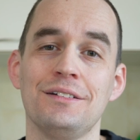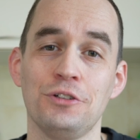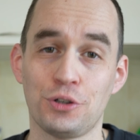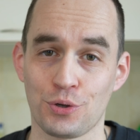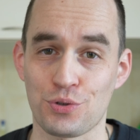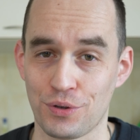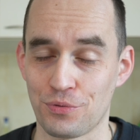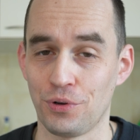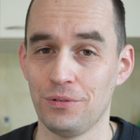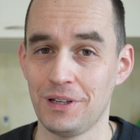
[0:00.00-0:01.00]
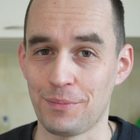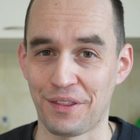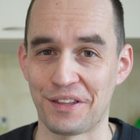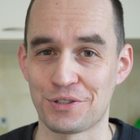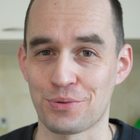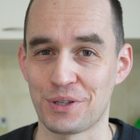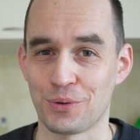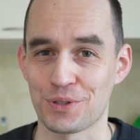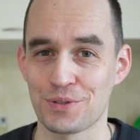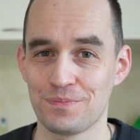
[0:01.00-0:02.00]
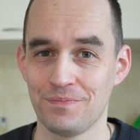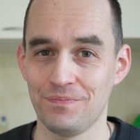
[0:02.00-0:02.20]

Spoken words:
you can also enroll in my Things 3 course.